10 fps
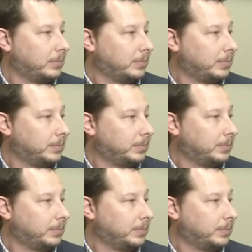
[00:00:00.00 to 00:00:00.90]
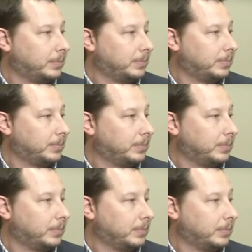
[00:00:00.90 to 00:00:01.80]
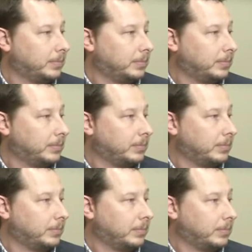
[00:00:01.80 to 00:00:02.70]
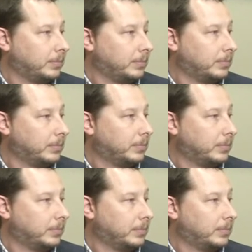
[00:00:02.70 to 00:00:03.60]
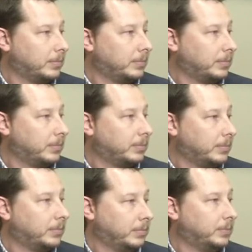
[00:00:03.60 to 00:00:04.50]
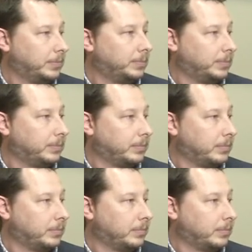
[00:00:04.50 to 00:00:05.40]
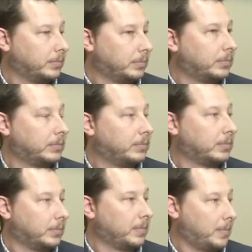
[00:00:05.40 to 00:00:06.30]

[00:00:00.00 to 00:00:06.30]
(silent)